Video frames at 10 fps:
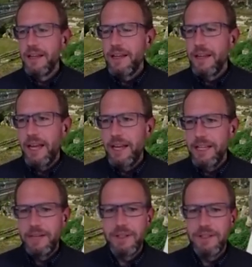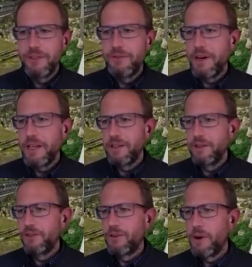and he writes this funny
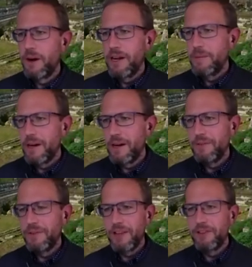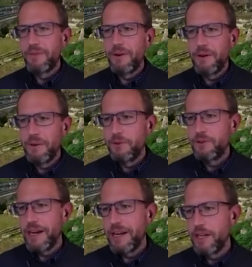little story about a philosopher who's
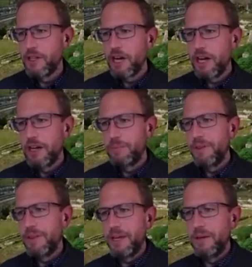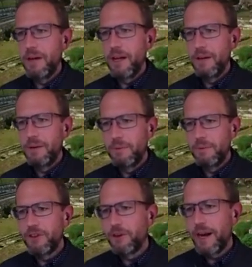trying to get a job with a uh,
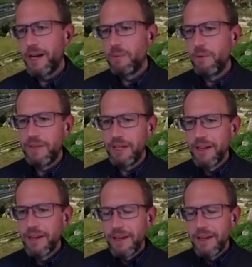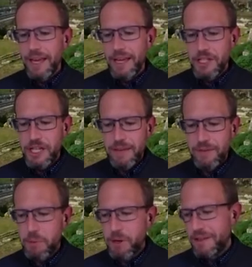aristocratic woman, and she
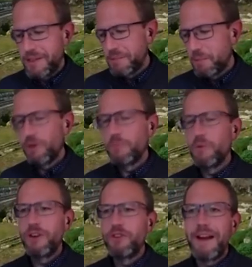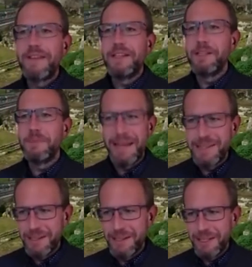keeps putting these more and more extravagant
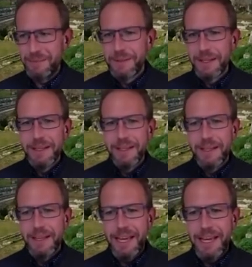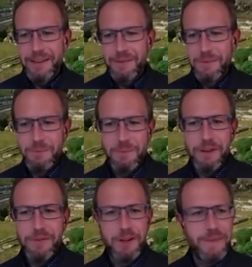demands on him. And one
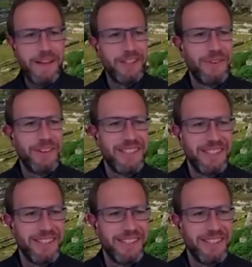of her demands, for instance, she